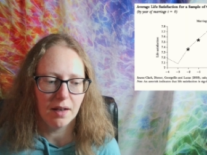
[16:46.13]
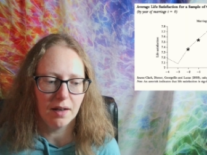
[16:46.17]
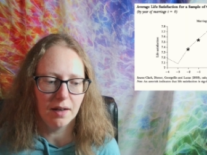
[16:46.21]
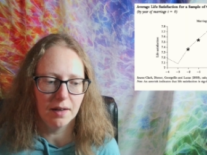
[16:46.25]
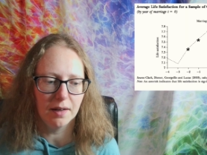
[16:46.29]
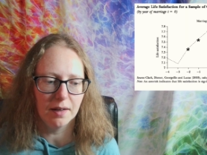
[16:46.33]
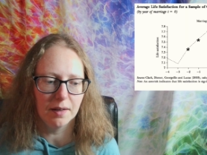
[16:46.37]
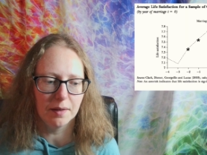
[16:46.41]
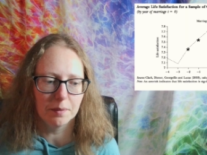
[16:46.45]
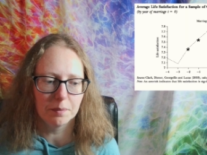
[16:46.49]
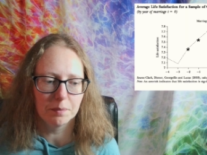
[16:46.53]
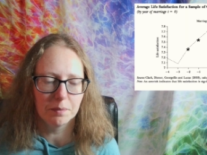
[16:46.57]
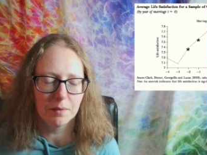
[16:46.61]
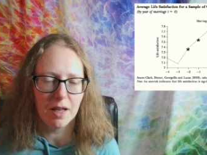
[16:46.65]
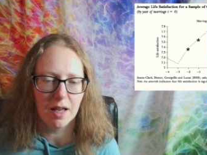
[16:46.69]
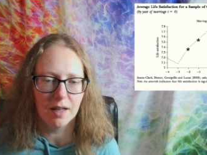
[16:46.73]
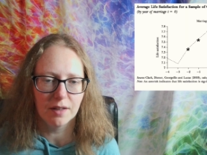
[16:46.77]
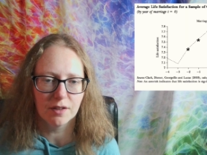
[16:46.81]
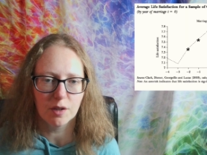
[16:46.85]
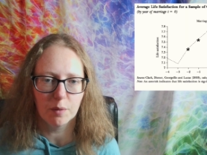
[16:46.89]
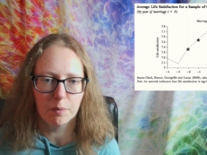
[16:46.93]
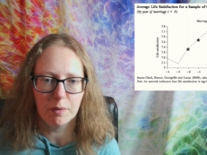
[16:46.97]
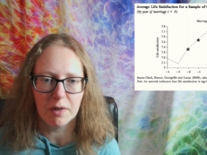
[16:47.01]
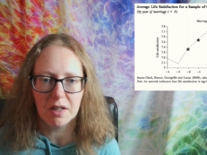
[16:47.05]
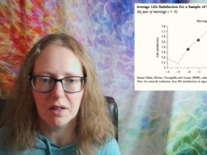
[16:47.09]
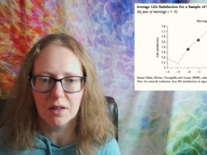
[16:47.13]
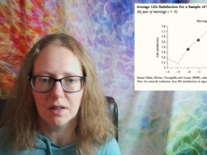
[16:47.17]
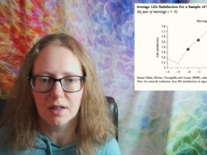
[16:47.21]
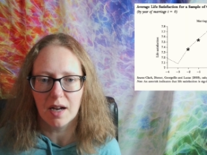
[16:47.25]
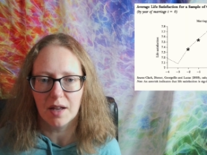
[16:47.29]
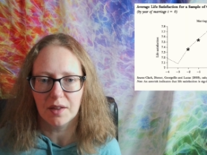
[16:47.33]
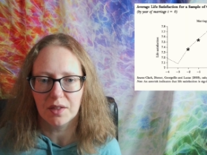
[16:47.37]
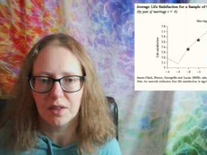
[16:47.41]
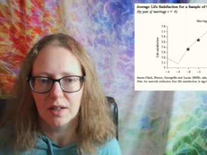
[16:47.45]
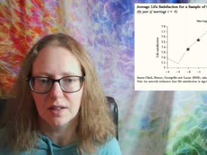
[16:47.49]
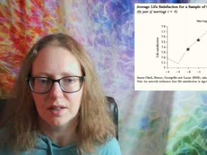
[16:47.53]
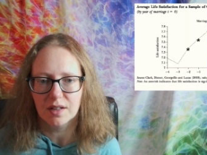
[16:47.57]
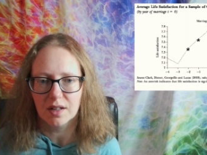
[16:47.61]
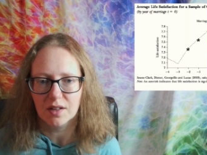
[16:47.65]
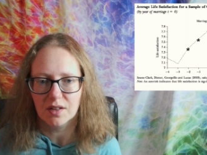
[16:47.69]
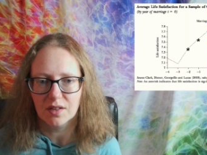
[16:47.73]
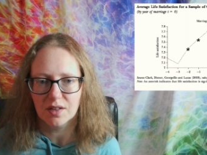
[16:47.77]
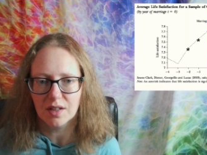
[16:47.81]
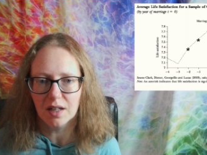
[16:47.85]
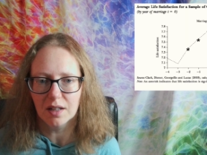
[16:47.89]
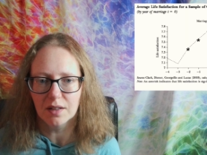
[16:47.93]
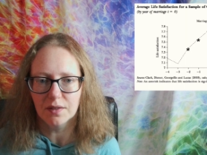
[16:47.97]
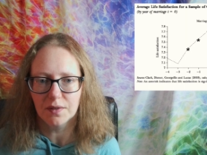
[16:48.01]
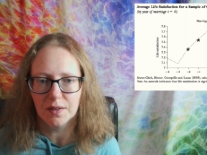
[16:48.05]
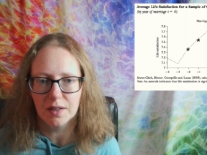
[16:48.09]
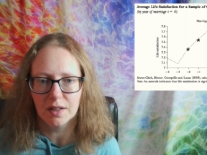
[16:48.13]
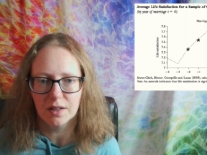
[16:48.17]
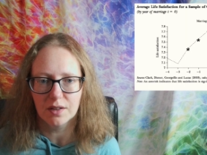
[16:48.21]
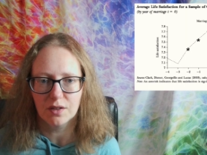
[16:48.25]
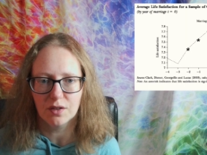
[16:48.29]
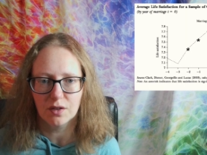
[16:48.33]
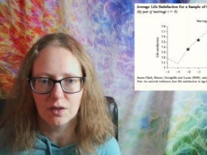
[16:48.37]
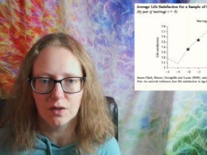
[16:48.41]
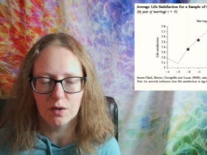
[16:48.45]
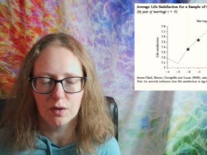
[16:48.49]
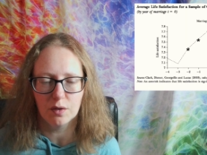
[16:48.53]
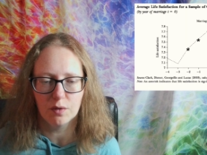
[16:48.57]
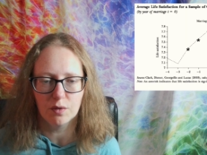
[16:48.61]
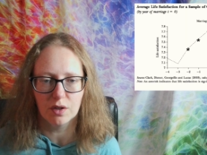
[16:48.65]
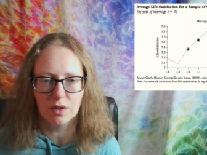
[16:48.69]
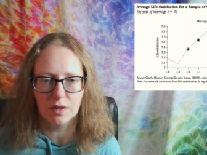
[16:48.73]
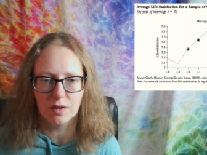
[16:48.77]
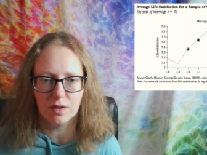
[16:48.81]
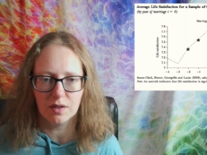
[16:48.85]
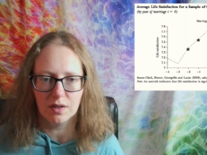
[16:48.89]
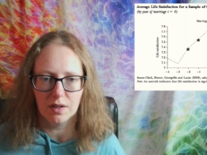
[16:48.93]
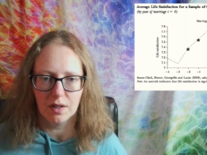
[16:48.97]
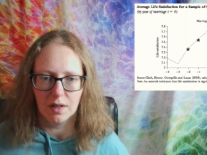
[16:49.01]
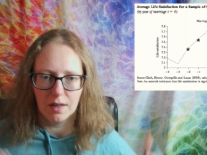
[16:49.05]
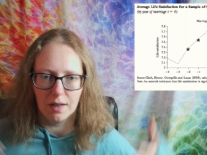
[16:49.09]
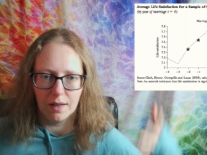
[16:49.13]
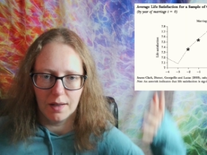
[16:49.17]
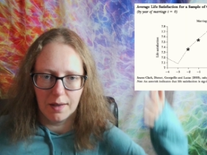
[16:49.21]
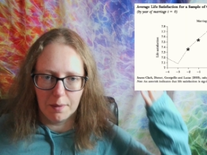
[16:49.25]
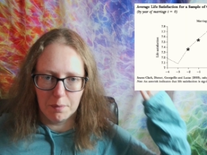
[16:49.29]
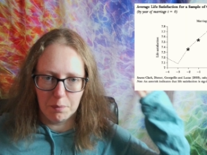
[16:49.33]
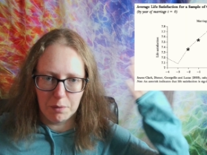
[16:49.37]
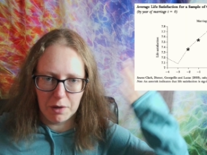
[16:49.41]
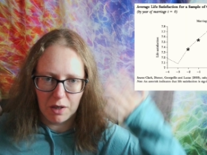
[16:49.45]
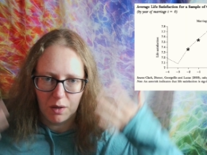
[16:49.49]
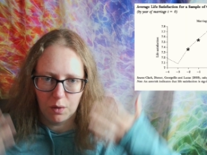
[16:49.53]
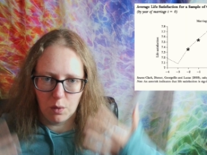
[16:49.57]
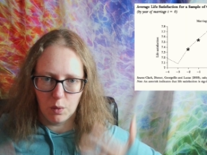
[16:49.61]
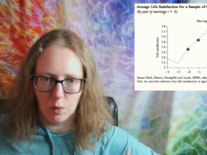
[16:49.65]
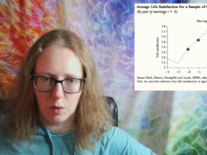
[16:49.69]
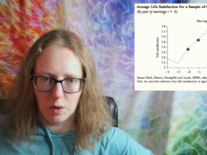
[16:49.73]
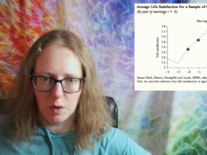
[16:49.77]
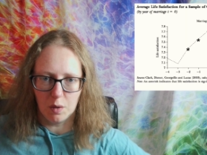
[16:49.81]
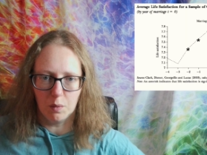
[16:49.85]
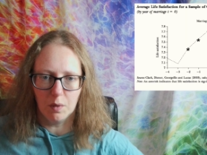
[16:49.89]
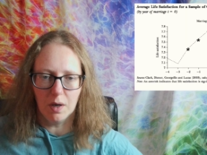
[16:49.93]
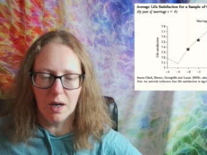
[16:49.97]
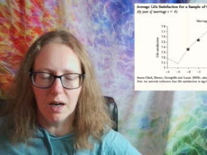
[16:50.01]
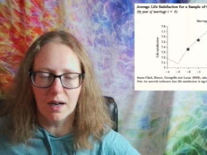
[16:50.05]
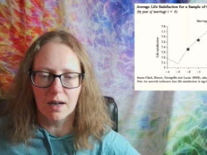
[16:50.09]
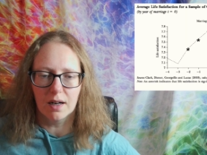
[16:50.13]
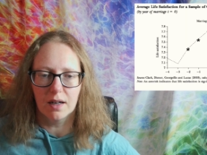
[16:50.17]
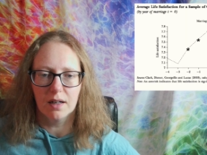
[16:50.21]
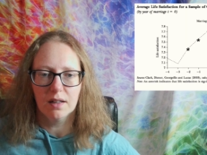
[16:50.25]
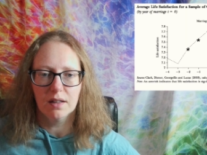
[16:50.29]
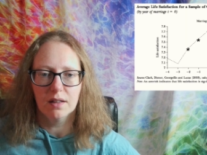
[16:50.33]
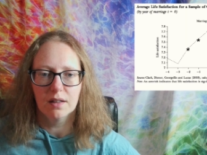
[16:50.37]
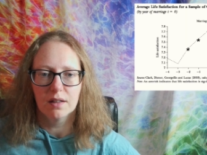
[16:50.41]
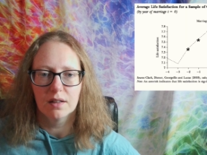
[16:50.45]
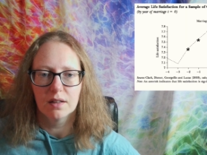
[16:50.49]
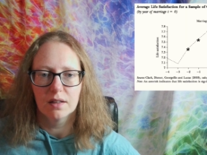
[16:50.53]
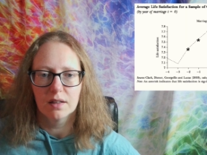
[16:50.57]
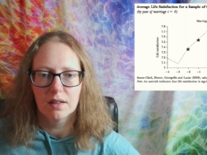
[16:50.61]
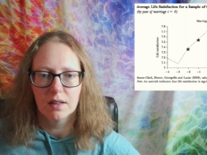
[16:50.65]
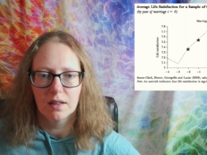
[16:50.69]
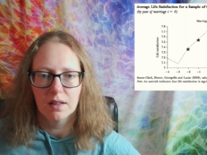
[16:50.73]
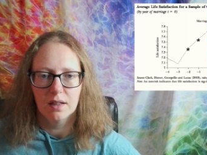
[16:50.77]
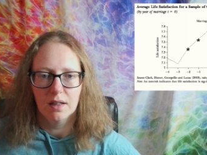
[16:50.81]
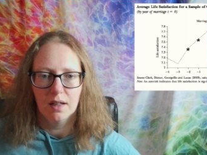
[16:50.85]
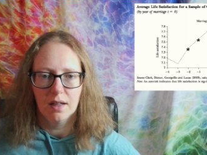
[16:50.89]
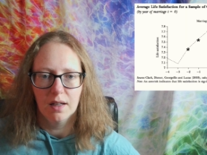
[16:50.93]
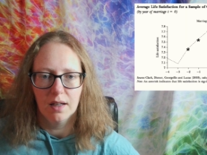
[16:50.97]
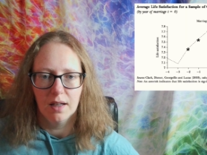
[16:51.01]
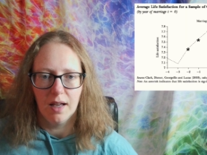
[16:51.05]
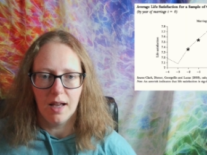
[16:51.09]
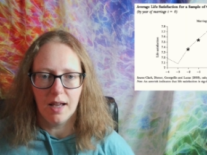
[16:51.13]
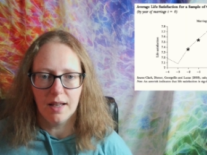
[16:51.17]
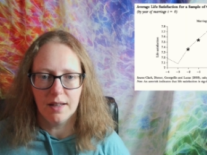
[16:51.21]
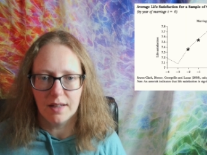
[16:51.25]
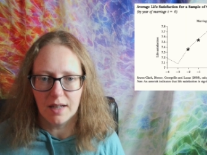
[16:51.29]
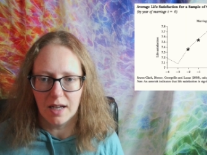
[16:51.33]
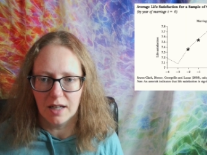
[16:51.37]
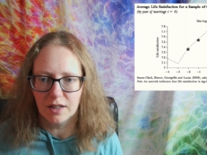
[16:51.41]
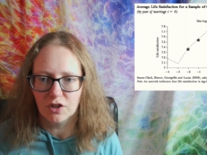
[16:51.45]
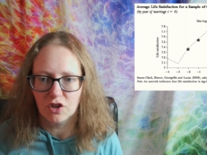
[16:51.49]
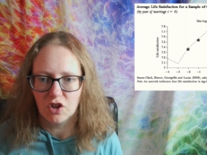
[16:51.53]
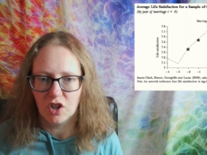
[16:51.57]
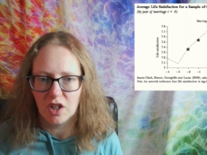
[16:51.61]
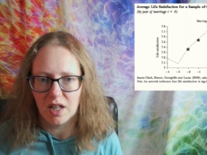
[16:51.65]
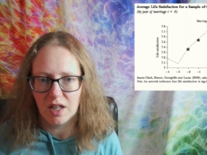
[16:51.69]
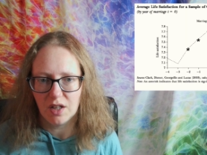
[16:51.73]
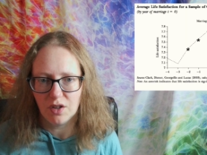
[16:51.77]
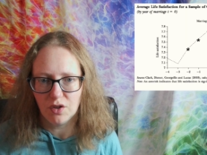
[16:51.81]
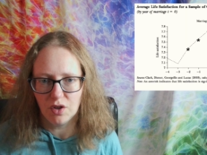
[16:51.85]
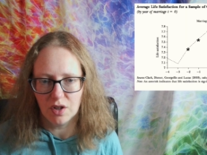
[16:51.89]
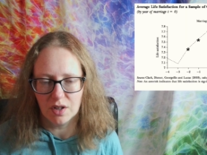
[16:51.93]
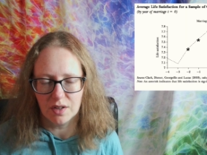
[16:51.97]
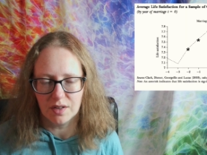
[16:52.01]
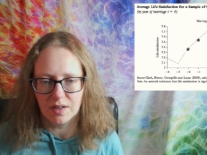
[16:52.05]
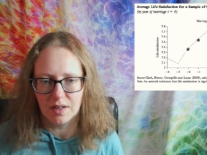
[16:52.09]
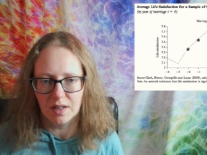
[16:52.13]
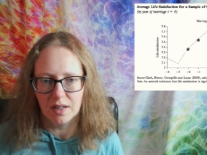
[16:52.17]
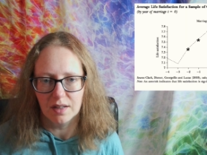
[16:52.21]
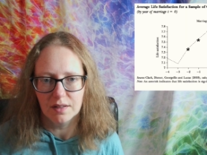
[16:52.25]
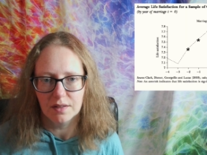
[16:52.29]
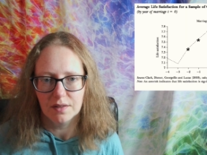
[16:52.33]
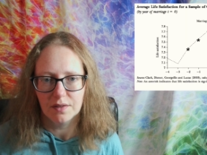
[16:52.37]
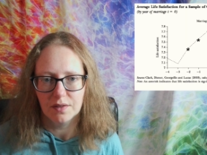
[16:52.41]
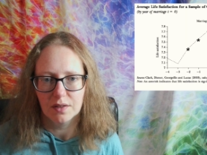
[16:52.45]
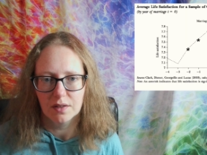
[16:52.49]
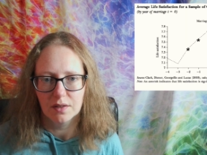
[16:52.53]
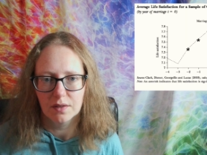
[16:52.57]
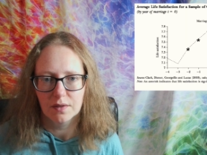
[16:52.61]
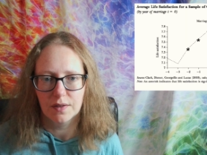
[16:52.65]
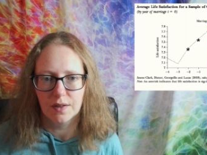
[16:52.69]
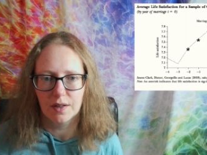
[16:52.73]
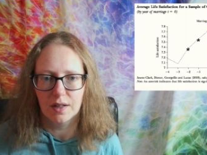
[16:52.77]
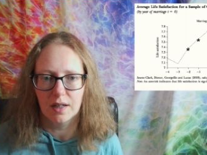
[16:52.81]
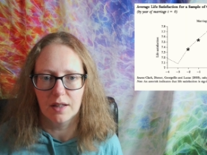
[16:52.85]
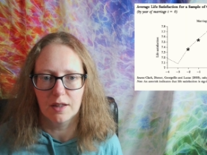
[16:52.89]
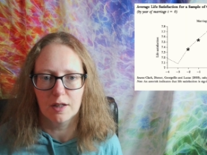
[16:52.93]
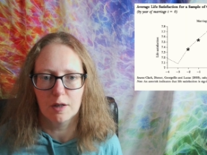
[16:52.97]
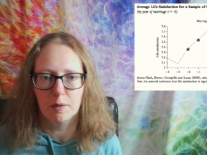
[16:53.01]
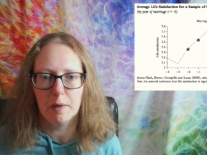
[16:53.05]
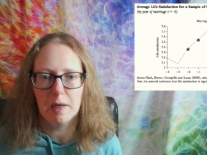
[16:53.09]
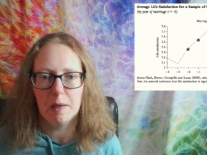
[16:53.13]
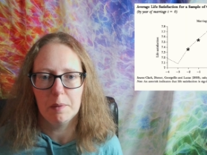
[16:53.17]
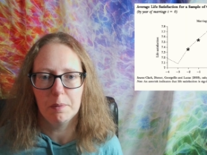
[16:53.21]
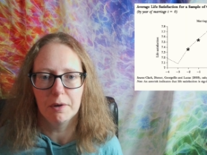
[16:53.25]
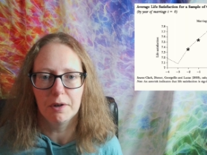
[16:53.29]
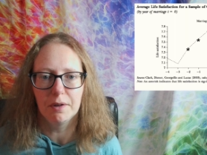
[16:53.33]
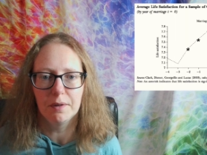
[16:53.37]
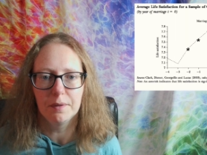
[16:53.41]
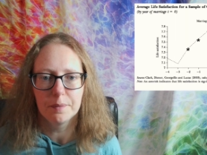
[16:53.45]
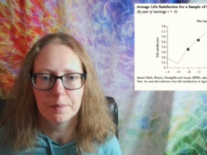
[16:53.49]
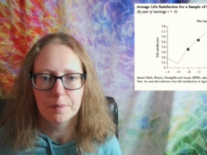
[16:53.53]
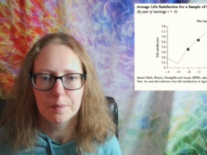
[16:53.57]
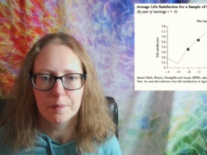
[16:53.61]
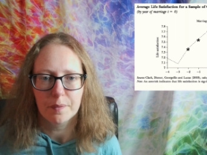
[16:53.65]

And to be your authentic self is to just be who you are and not change yourself for other people.